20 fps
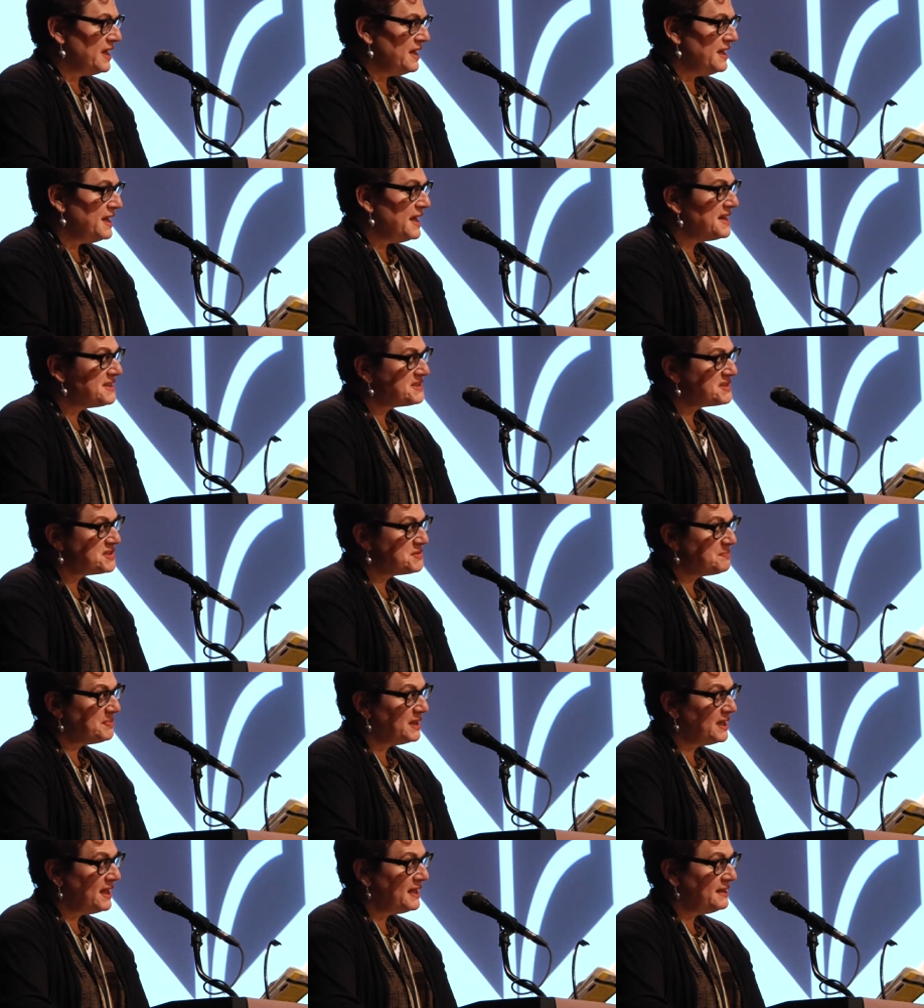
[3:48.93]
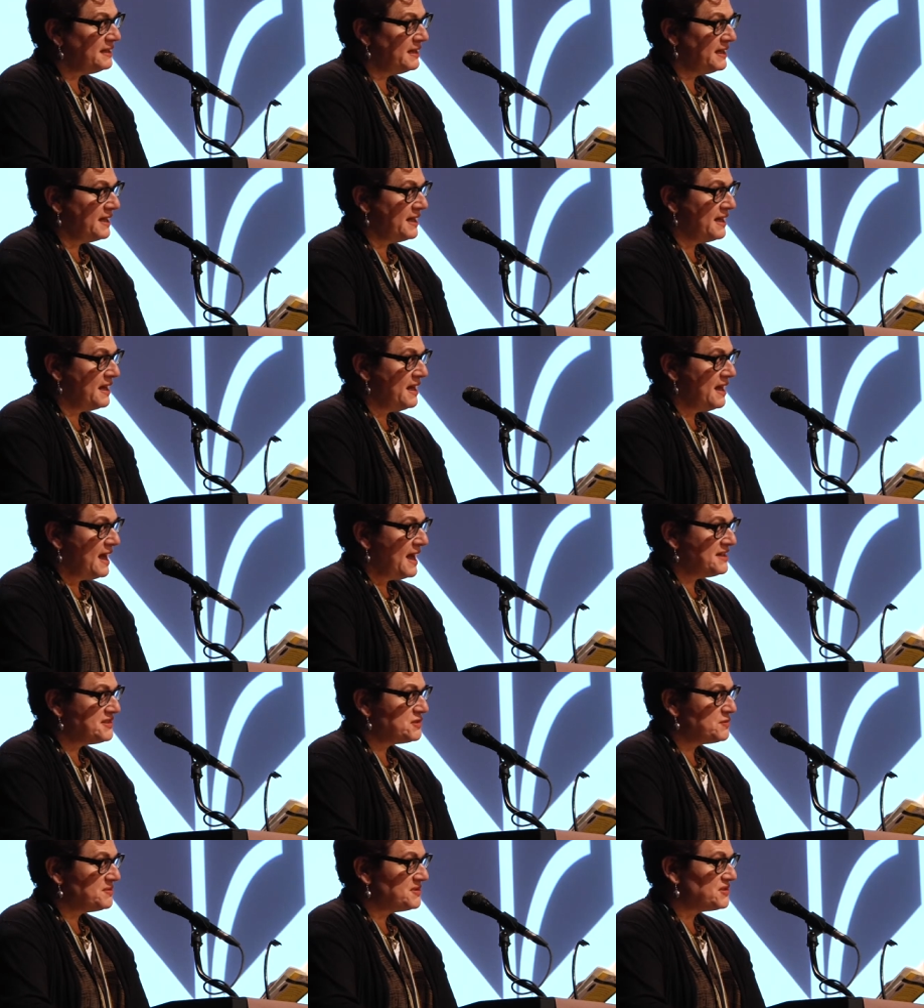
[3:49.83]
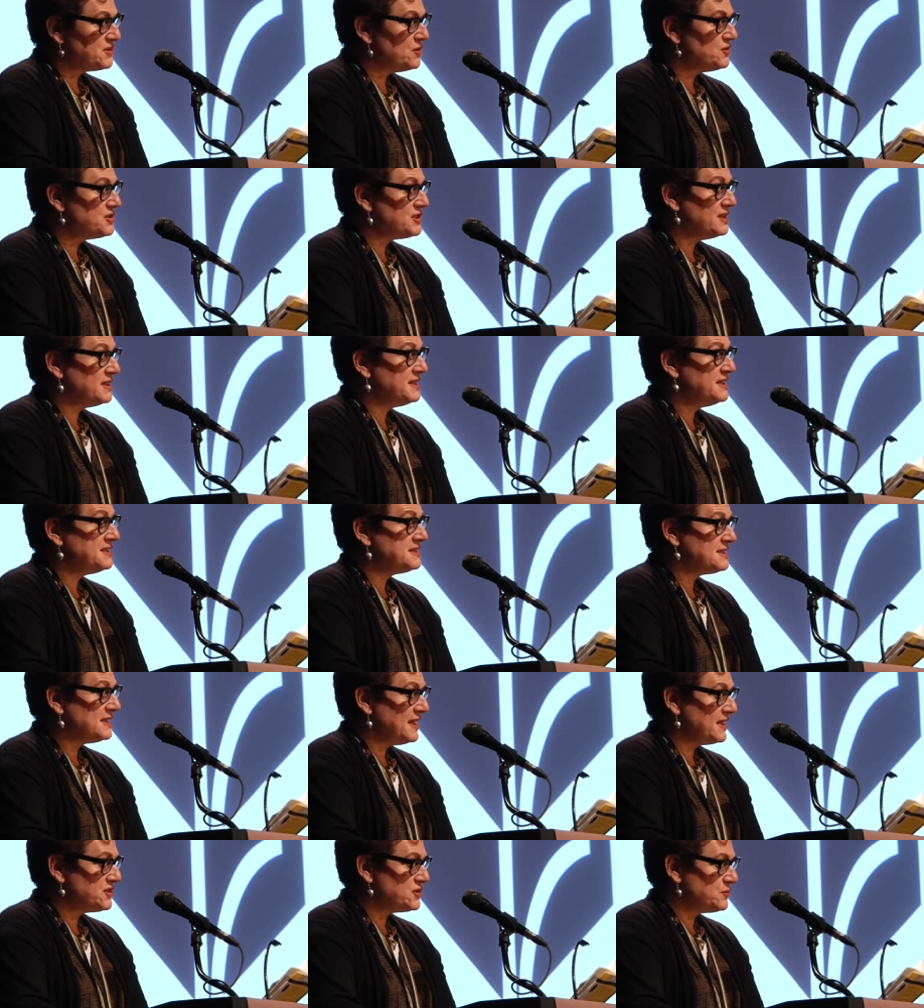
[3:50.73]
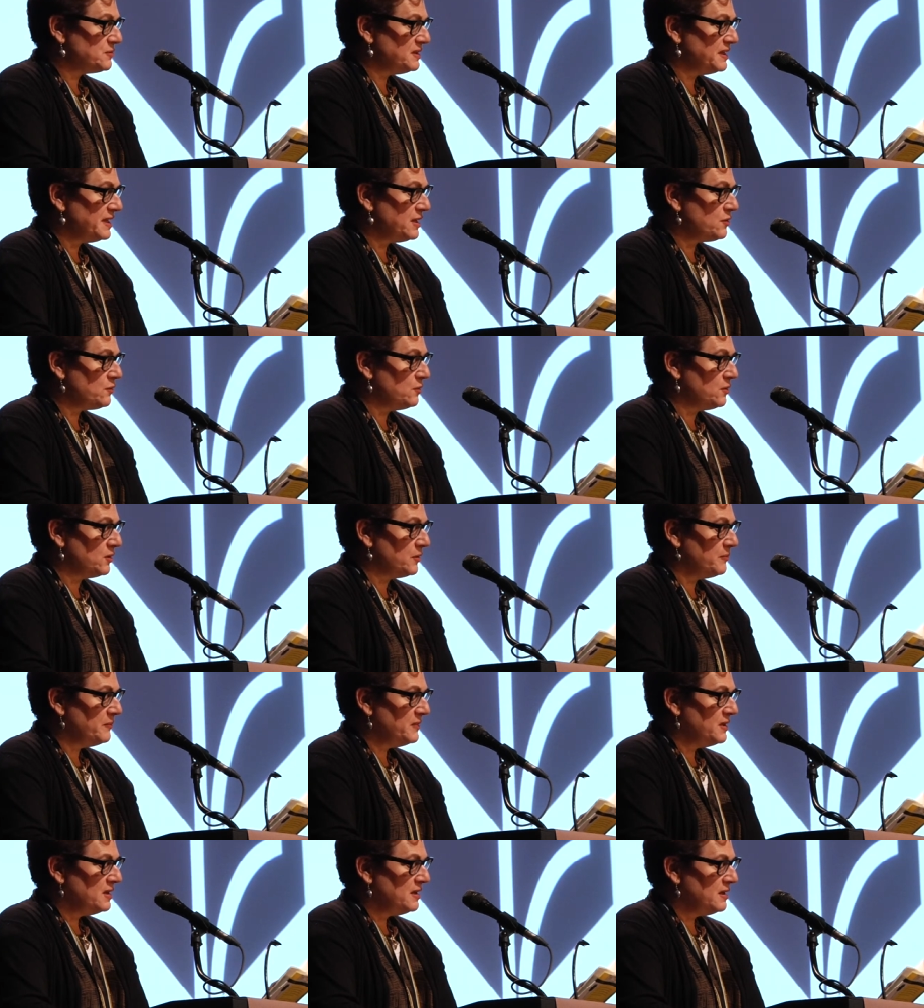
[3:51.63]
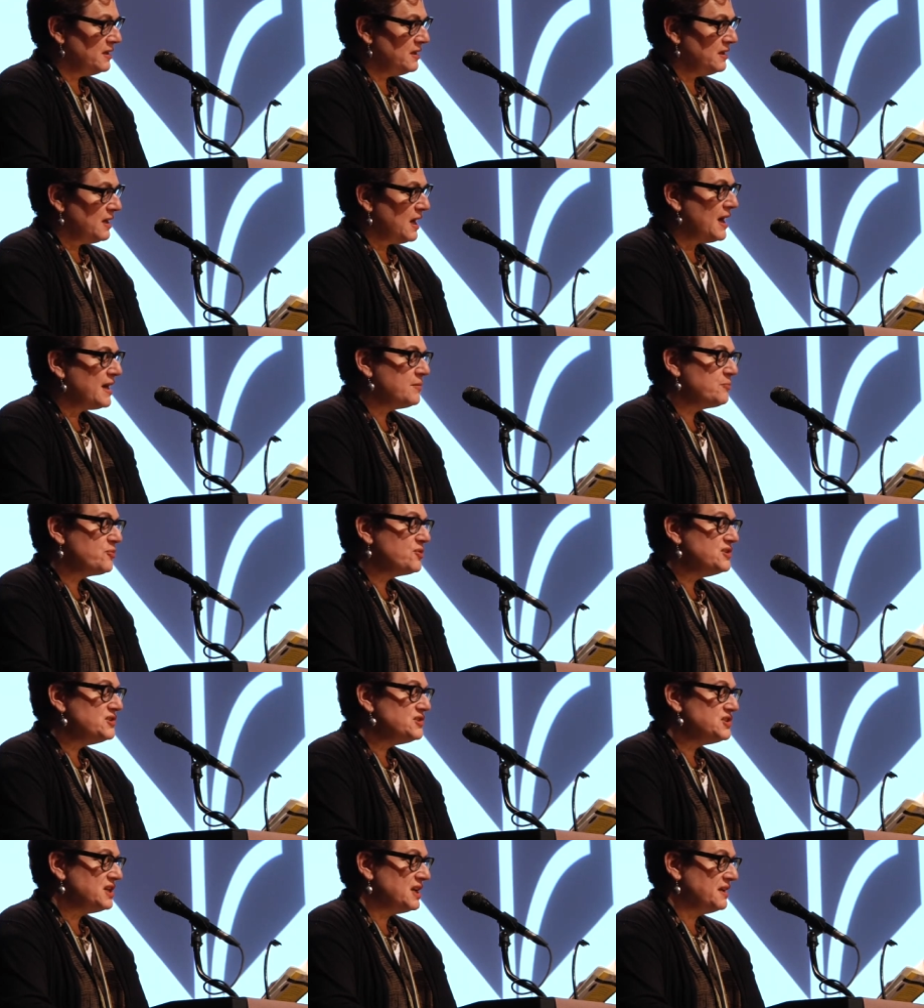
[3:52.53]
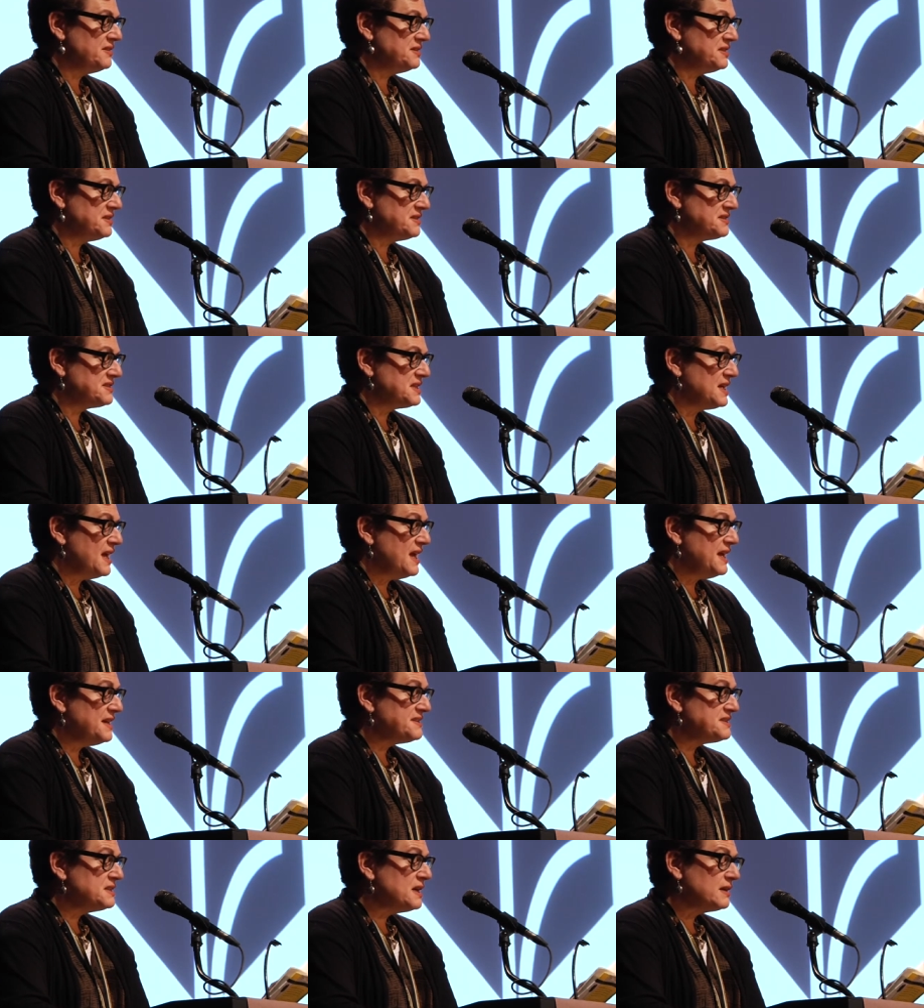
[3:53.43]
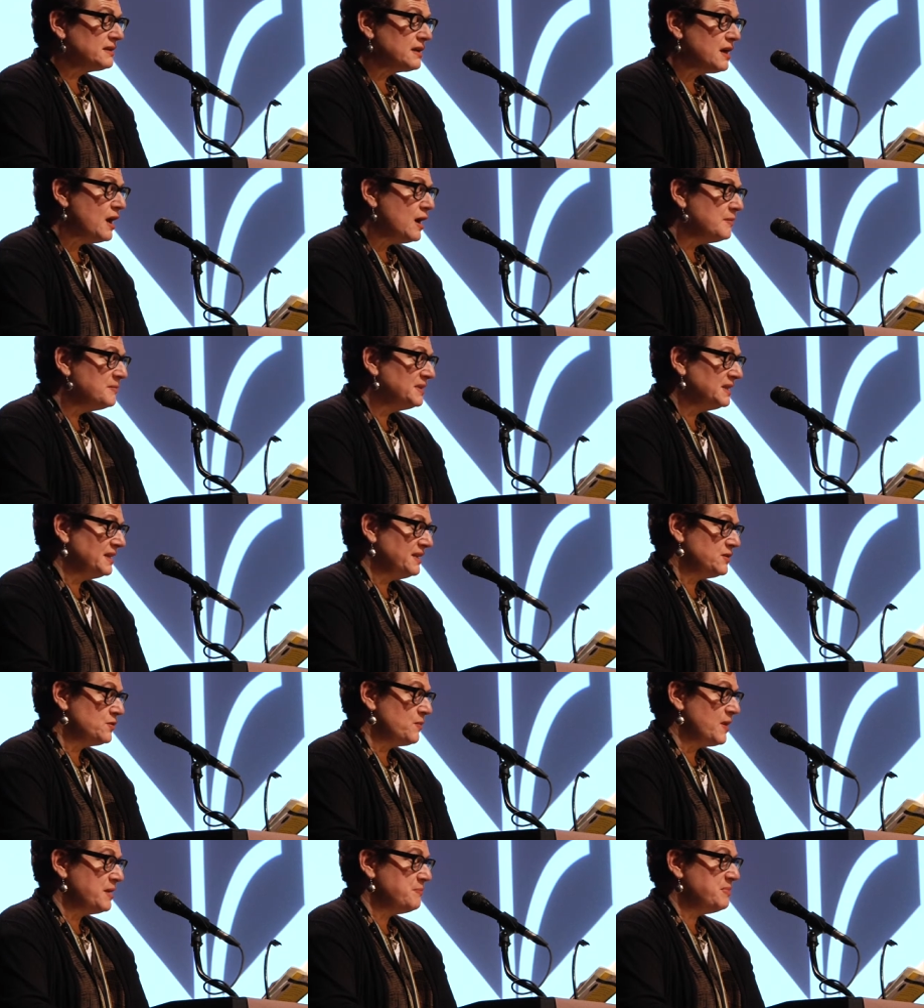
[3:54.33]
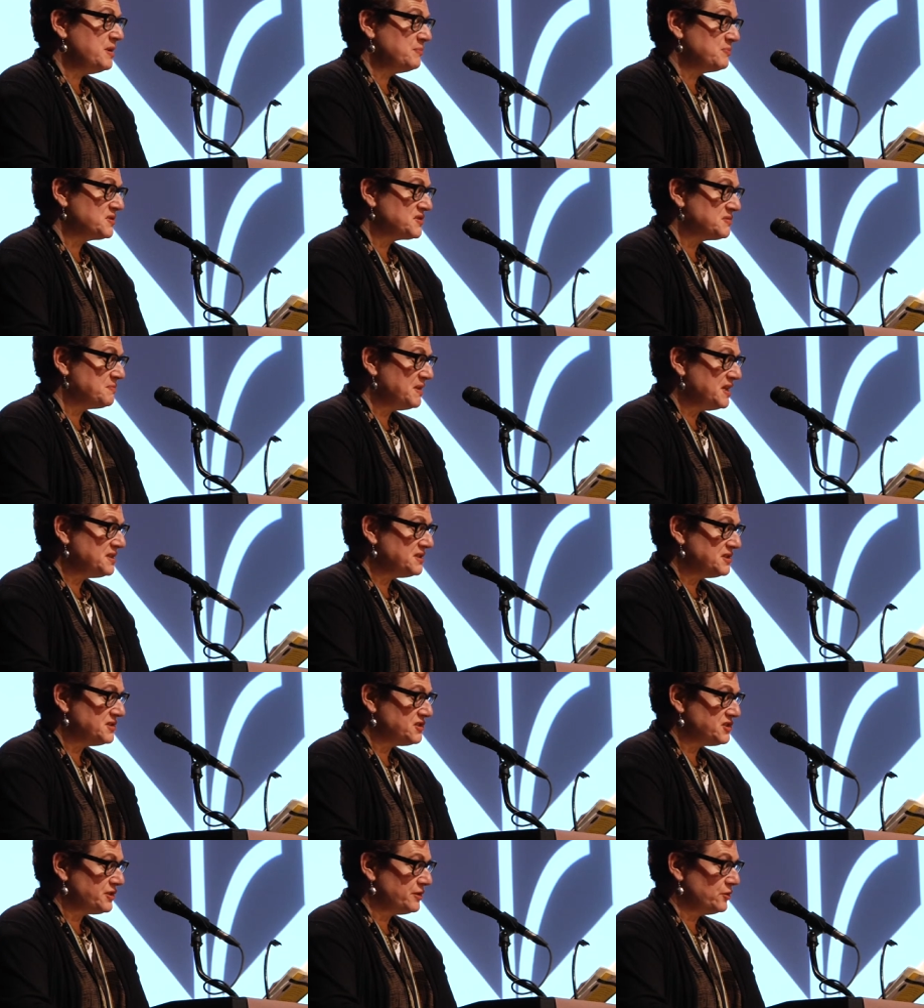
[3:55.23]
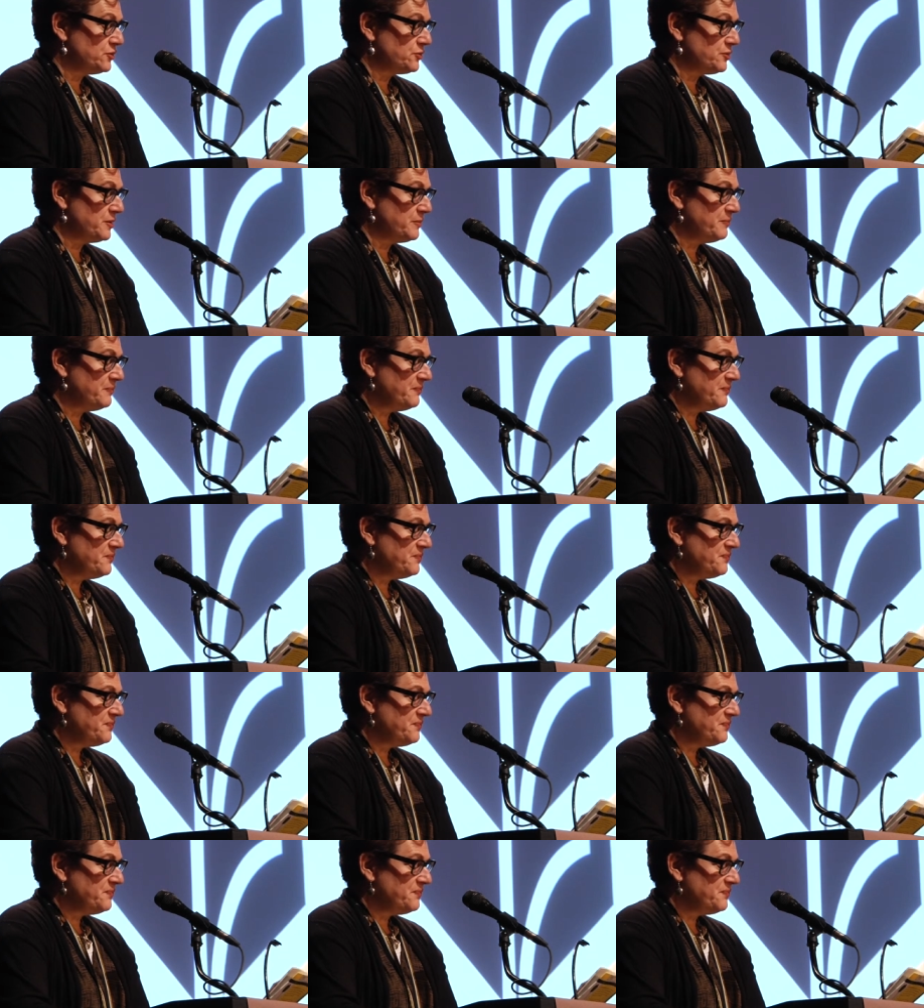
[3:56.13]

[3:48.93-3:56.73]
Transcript: He asks politely, as to a social and intellectual equal. I appreciate this. It is not commonly the way people speak to children.